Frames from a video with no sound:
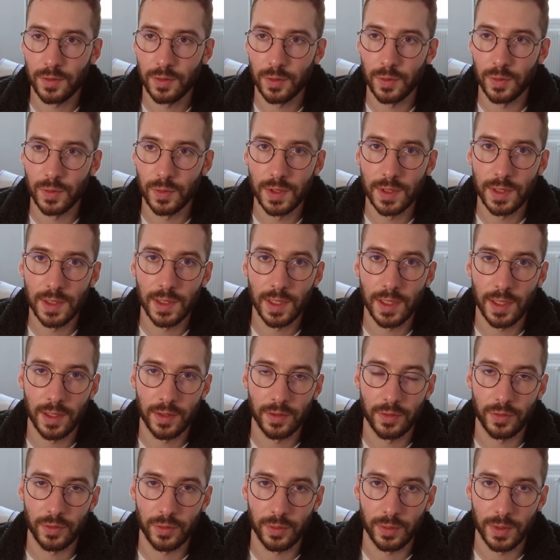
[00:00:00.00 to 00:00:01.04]
2D
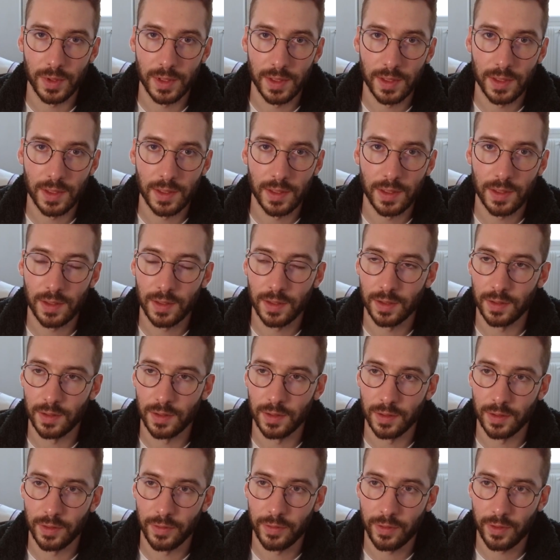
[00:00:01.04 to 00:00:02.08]
and 3D
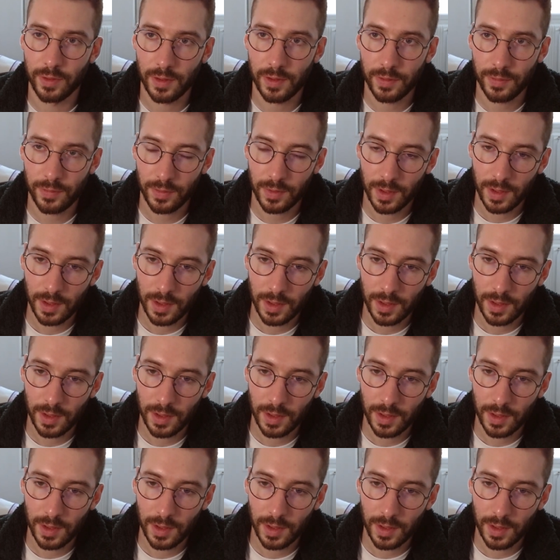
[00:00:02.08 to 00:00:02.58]
stuff.